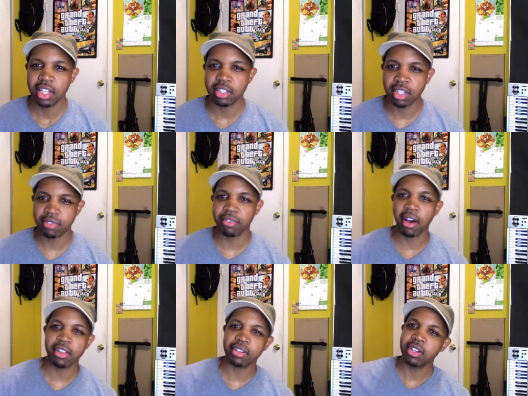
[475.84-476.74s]
Did
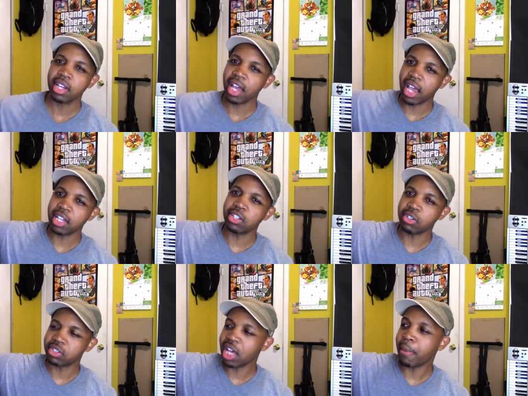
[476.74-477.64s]
father and, you
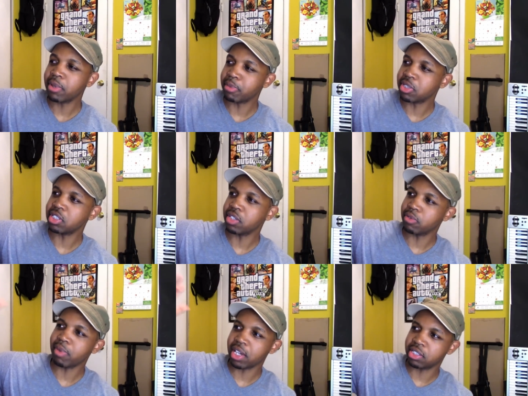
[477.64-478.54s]
know, stopping the machine
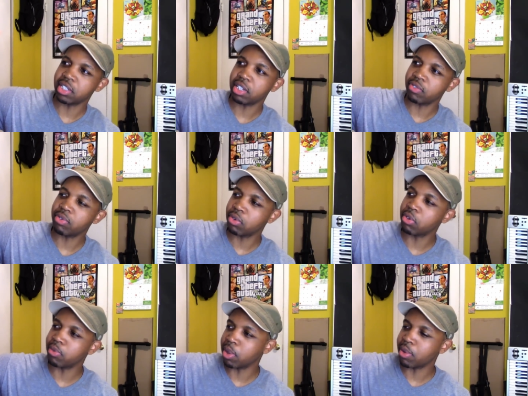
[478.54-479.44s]
from actually
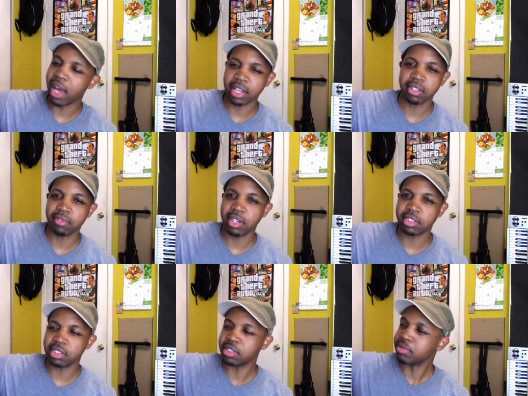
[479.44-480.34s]
full blown
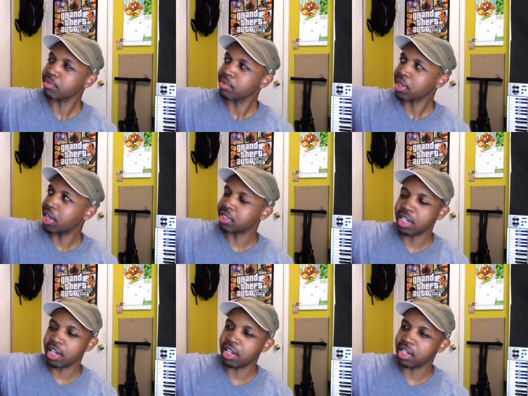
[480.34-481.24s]
activation and
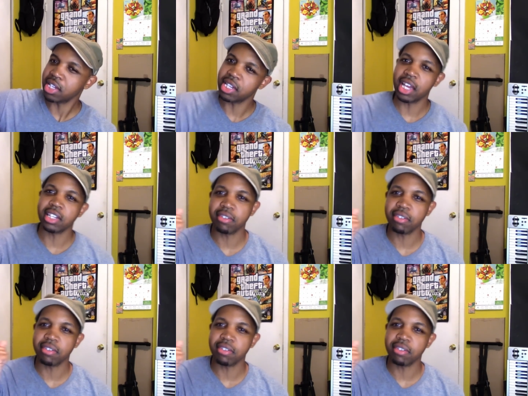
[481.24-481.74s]
taking it in and